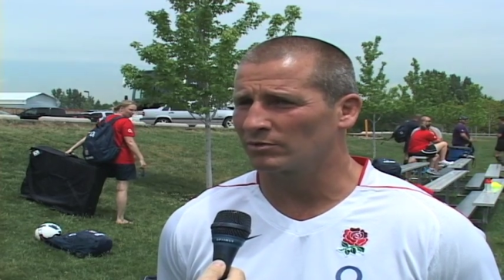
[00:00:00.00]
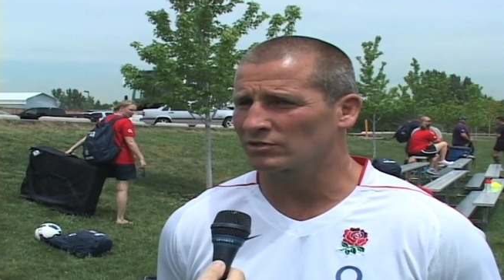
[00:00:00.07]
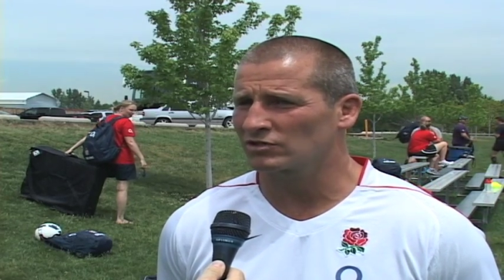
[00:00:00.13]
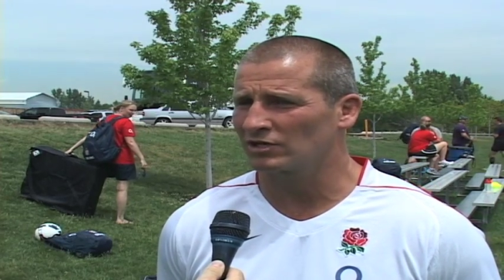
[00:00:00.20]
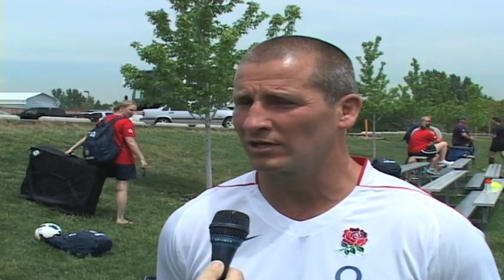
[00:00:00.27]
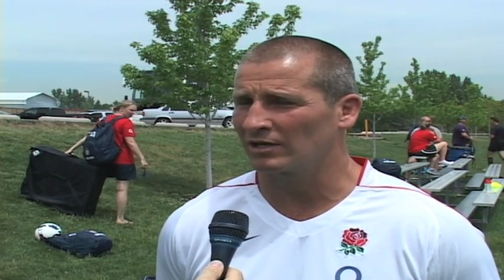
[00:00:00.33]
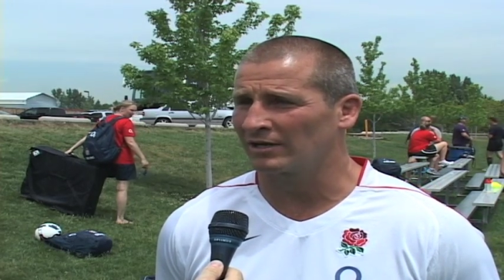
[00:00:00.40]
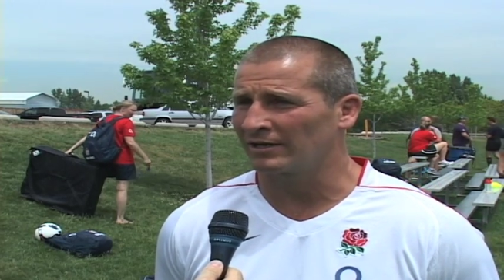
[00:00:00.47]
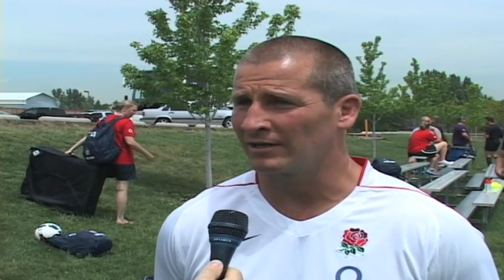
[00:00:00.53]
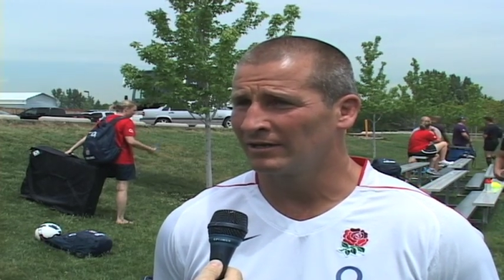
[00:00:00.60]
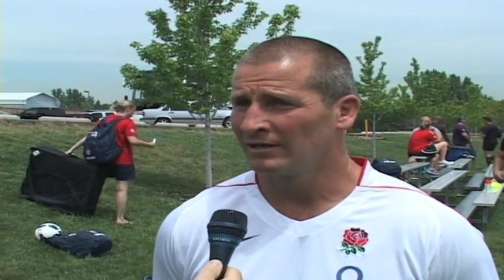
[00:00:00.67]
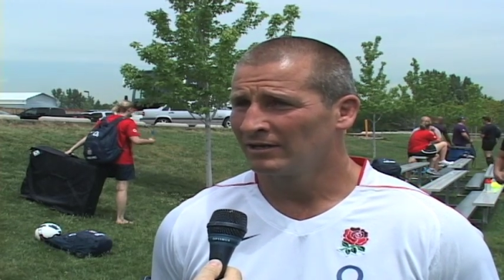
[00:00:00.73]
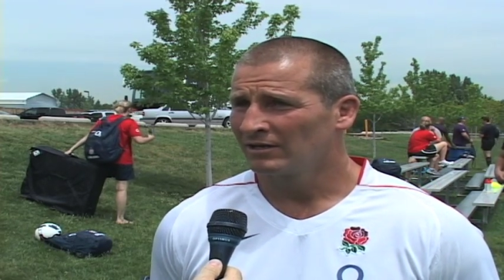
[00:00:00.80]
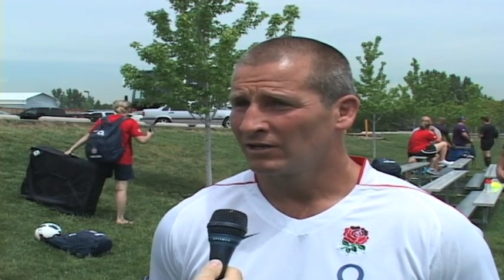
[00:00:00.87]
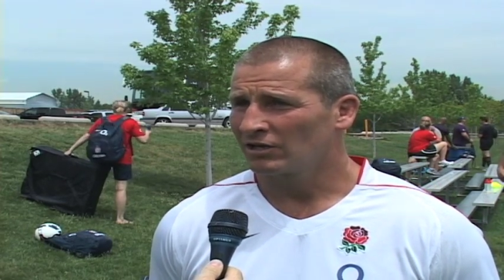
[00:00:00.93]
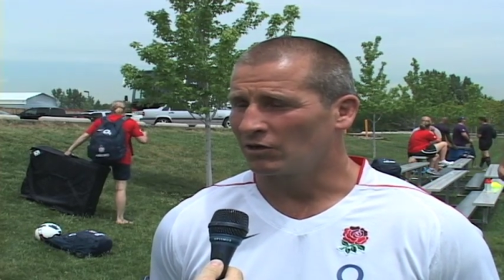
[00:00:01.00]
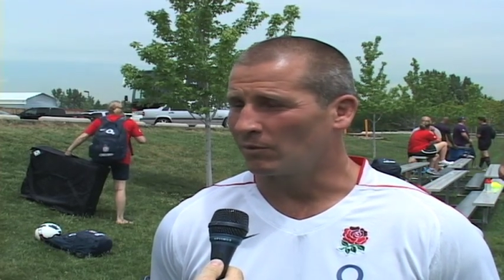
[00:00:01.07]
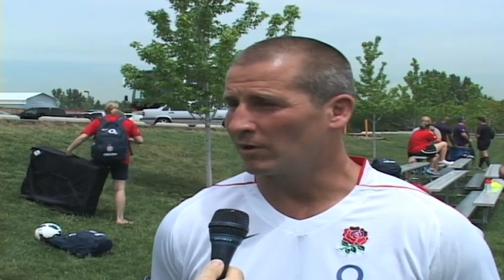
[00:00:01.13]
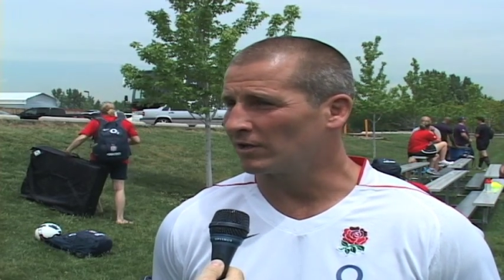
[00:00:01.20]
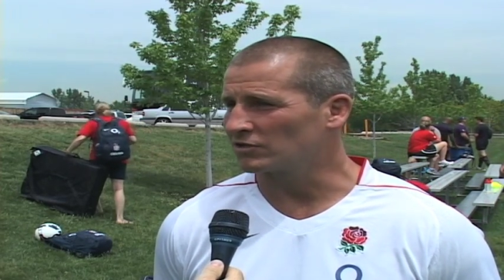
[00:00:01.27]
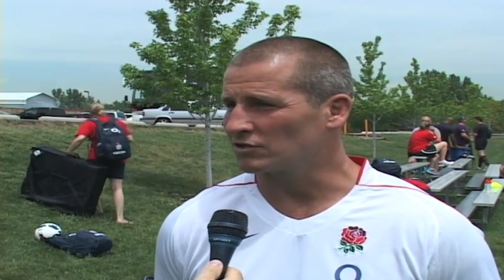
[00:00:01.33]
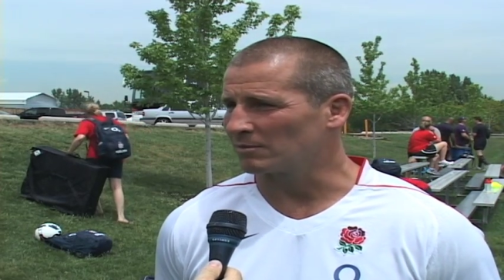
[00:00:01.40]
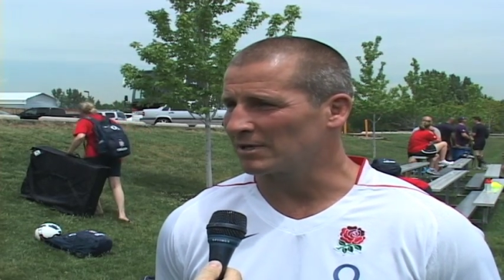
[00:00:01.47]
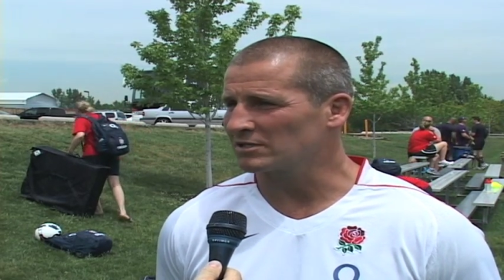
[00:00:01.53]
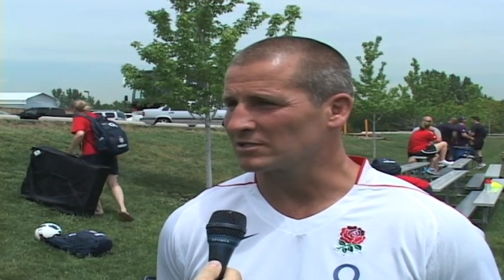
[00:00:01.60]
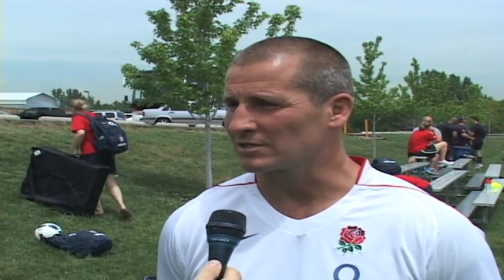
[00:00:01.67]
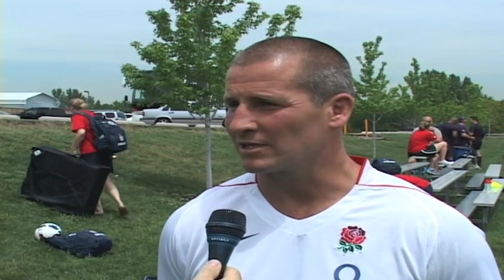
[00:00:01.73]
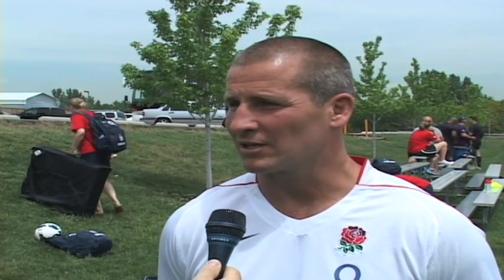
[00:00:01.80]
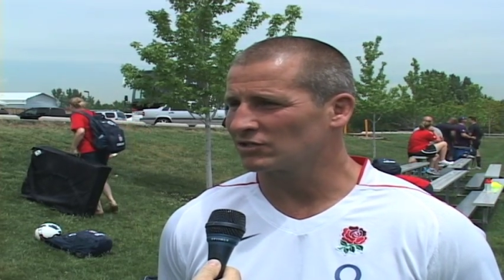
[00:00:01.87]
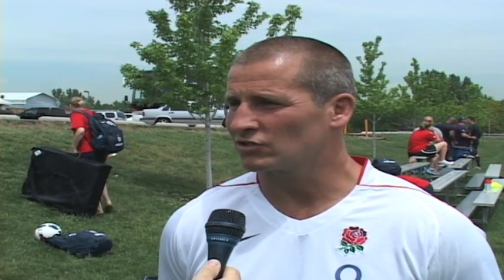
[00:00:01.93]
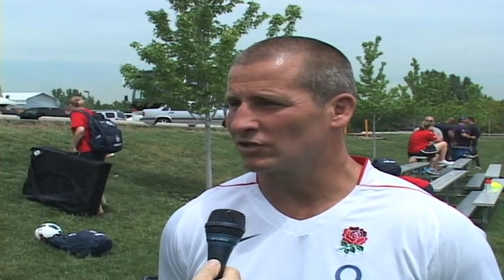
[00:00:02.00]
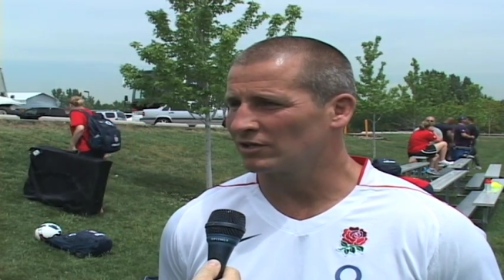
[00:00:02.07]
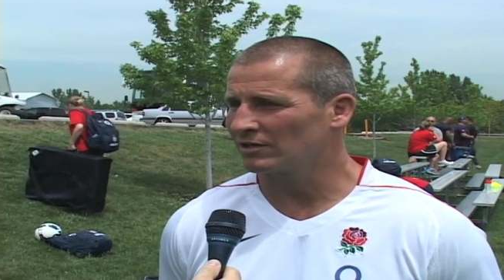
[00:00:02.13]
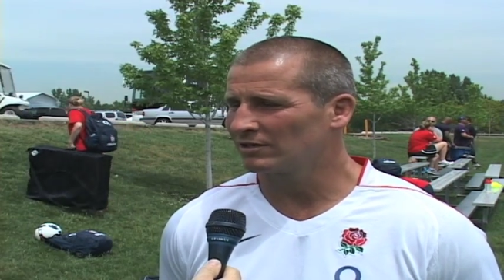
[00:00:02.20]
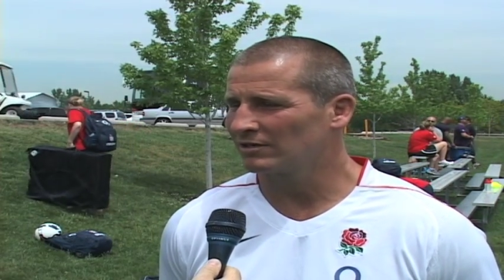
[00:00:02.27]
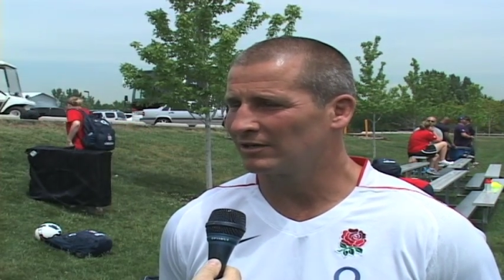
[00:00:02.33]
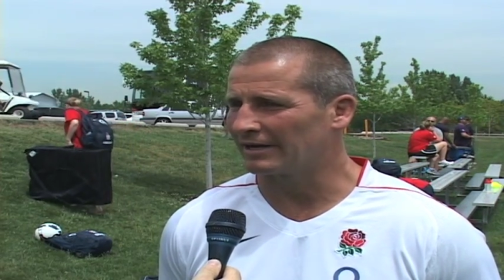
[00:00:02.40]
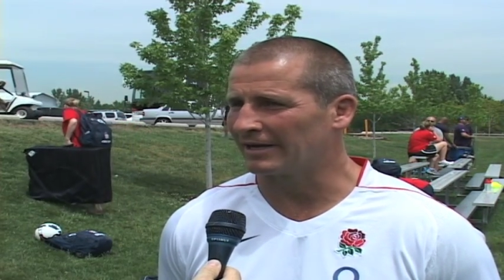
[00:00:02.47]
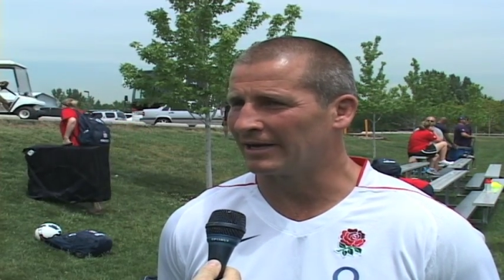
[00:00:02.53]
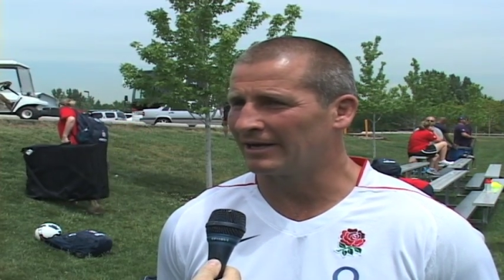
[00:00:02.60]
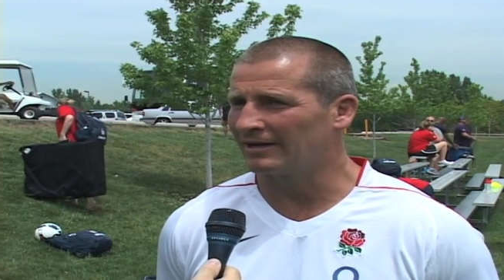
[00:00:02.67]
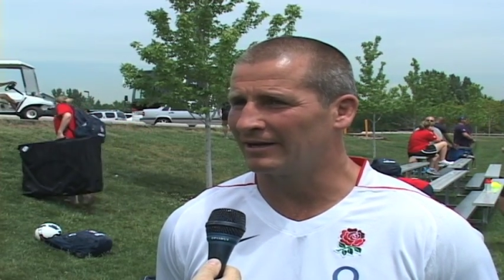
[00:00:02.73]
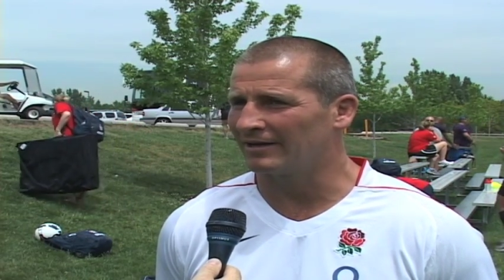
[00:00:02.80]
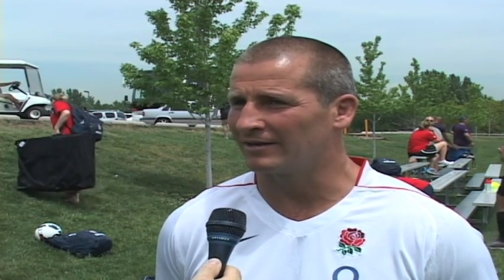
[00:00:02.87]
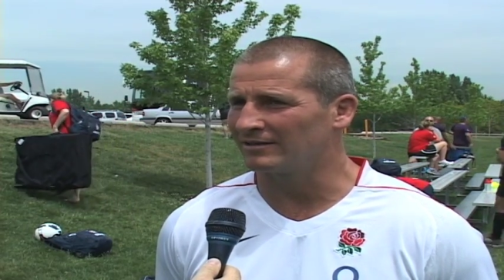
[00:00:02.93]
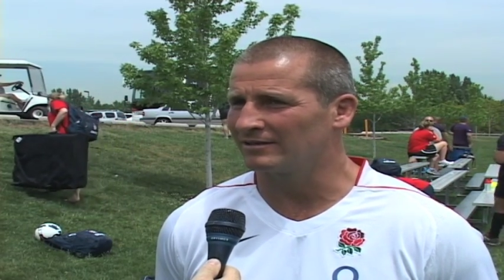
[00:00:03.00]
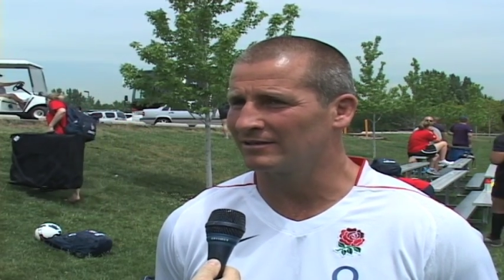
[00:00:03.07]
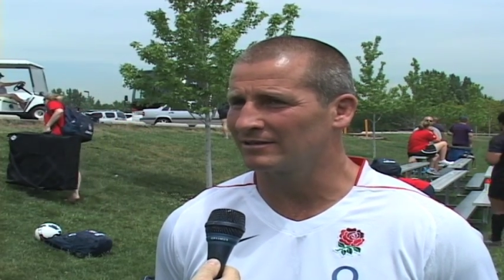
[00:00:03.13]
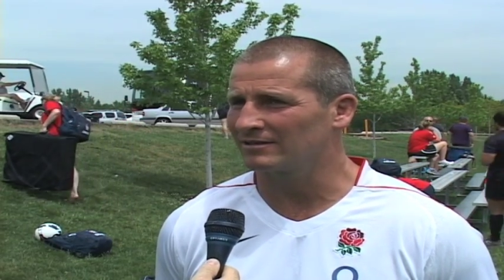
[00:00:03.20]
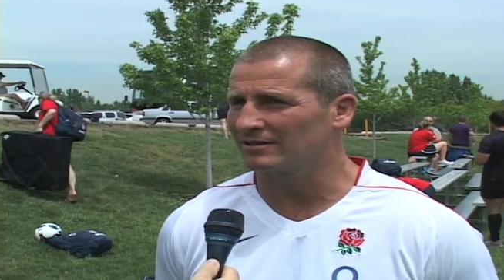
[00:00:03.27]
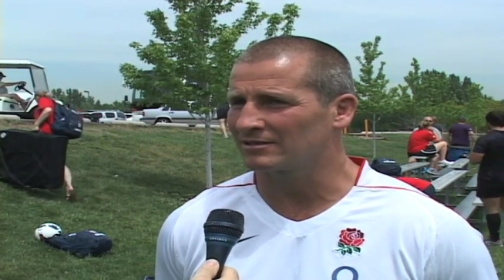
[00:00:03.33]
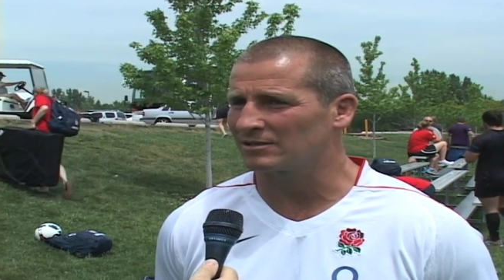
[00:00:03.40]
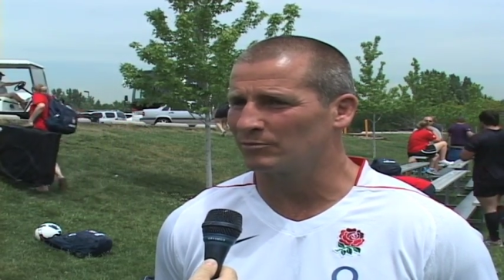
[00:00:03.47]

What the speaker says: But certainly, we learned some lessons last year, and it's